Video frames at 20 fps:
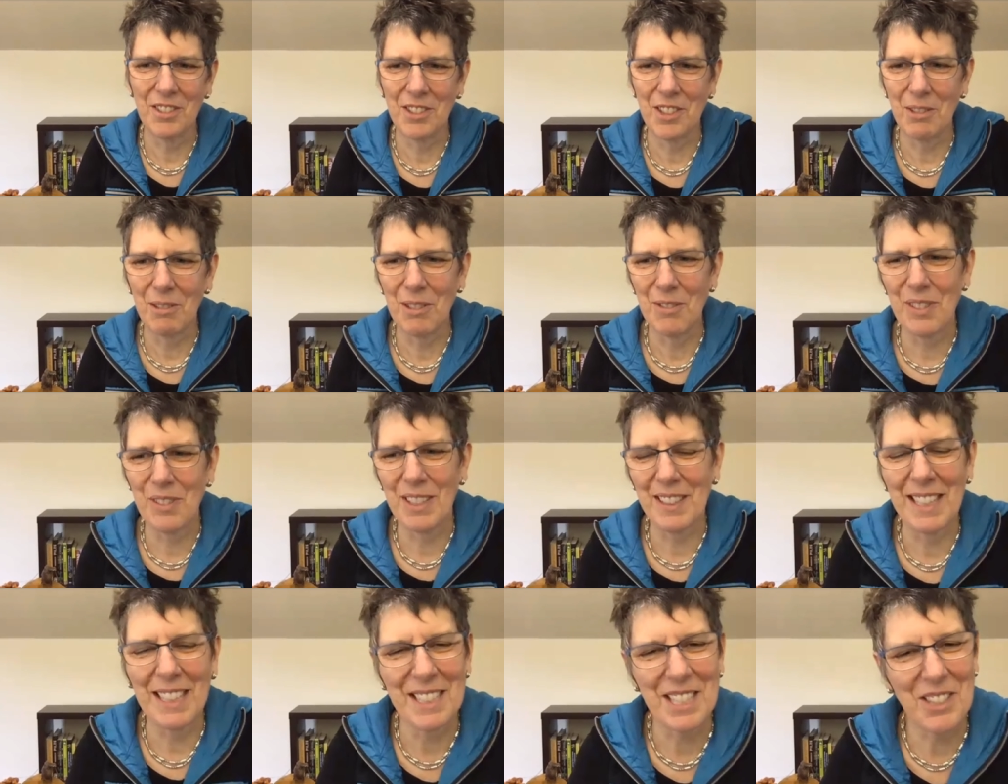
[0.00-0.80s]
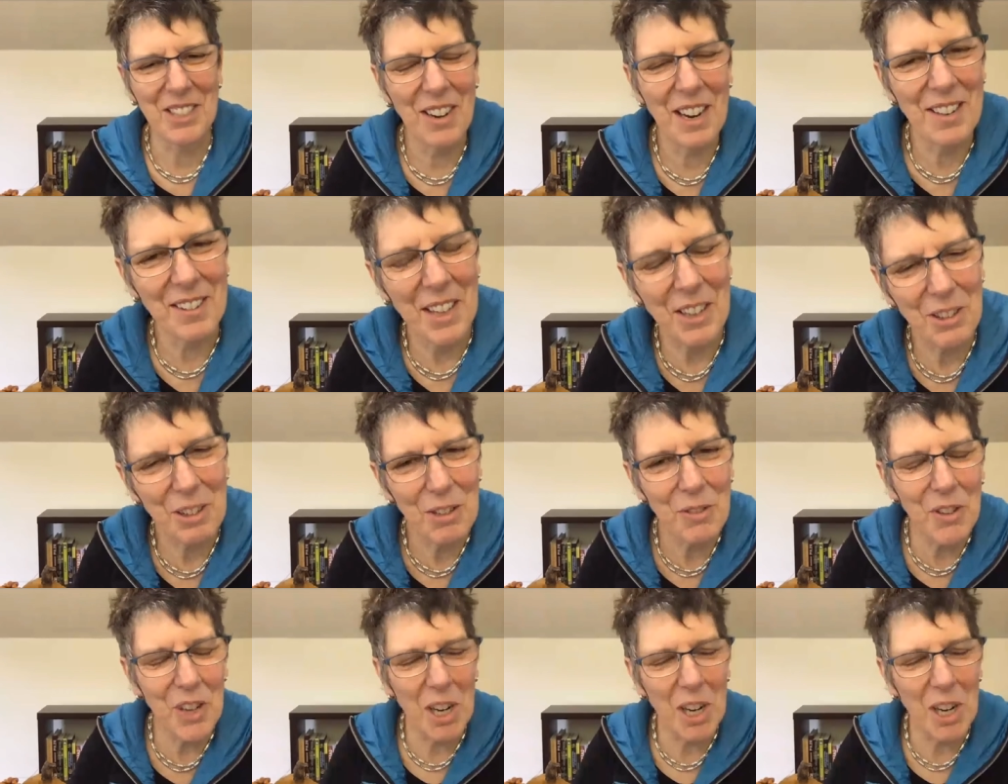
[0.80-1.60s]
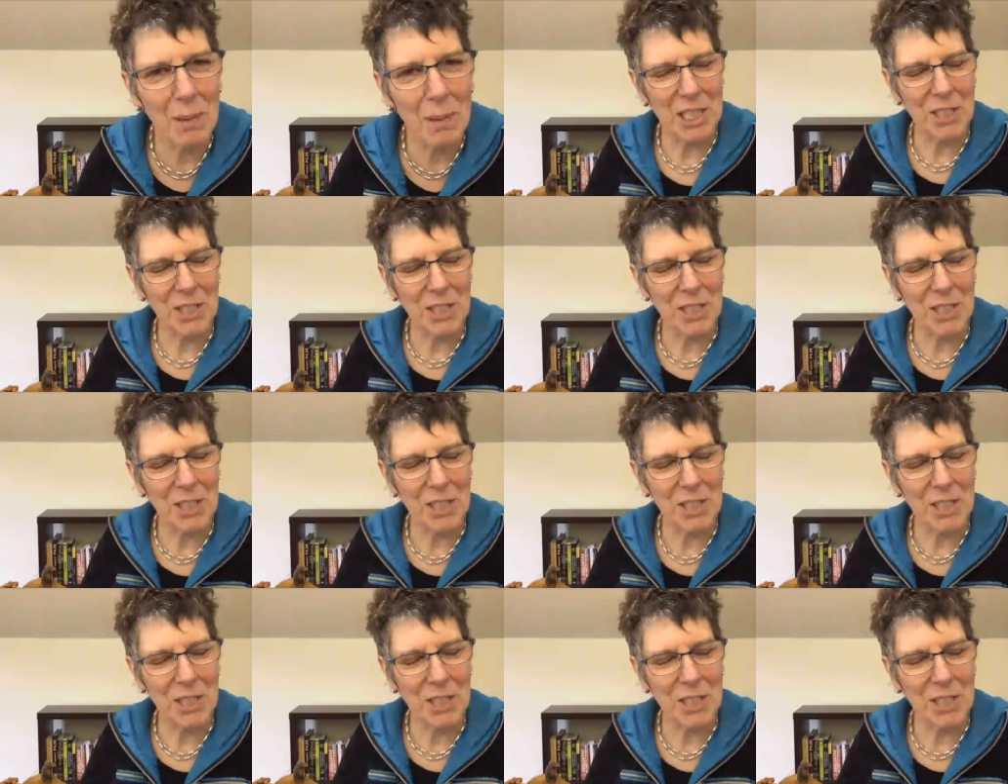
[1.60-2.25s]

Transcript: Terrific. That's great. Thank you very much for the